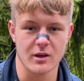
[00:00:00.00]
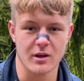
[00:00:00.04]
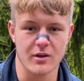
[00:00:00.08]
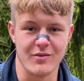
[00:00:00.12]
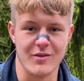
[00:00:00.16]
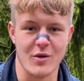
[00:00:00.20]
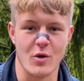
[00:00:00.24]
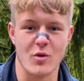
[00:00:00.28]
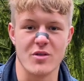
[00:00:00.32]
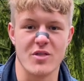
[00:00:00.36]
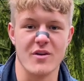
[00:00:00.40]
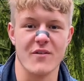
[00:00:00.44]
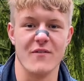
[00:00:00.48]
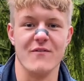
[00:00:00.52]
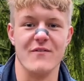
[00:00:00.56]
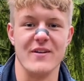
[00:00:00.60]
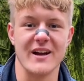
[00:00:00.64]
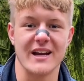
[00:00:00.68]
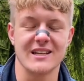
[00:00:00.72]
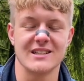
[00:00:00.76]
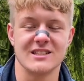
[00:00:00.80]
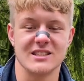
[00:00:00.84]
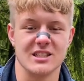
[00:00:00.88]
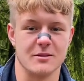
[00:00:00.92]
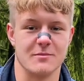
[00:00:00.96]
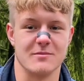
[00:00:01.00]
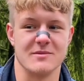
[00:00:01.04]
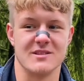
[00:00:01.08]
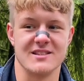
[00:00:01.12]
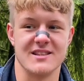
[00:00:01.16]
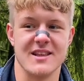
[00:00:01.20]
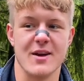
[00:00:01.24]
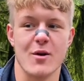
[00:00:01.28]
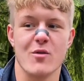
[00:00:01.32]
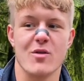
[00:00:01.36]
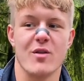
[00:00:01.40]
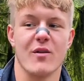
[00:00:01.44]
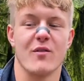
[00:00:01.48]
They're the victims.
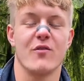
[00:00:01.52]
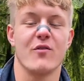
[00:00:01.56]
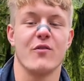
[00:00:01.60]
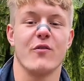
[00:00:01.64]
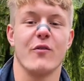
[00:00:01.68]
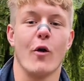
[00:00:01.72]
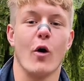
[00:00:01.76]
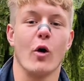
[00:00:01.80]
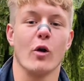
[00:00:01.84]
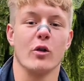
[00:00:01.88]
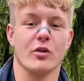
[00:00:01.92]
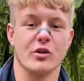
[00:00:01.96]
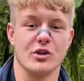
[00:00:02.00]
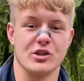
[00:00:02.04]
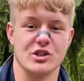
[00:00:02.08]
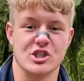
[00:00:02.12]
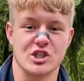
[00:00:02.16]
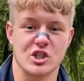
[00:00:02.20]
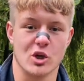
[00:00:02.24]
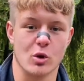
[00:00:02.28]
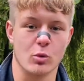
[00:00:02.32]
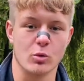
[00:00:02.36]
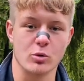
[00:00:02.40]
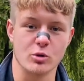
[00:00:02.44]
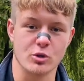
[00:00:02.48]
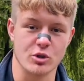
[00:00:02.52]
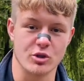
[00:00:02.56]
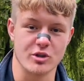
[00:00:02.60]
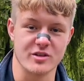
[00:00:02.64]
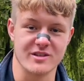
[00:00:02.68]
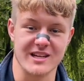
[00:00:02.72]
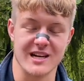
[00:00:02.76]
They're the fallen soldiers.